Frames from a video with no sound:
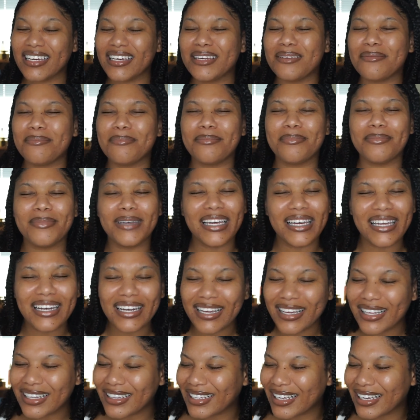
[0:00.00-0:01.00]

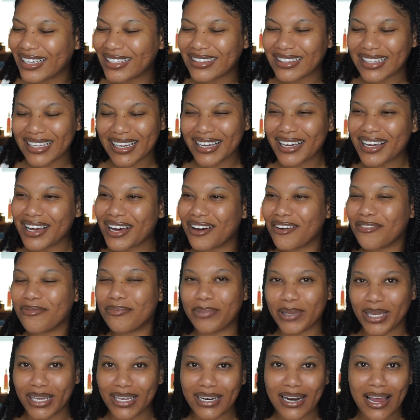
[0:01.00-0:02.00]
immediately think of
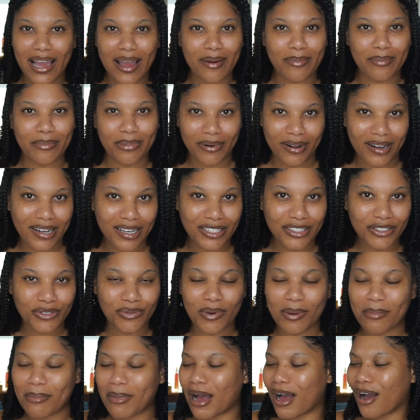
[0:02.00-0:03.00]
being at brunch
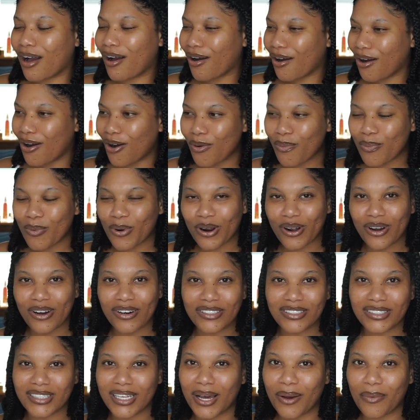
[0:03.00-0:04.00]
with my
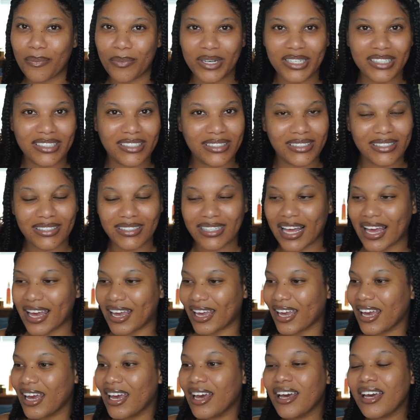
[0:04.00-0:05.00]
homegirls and we just like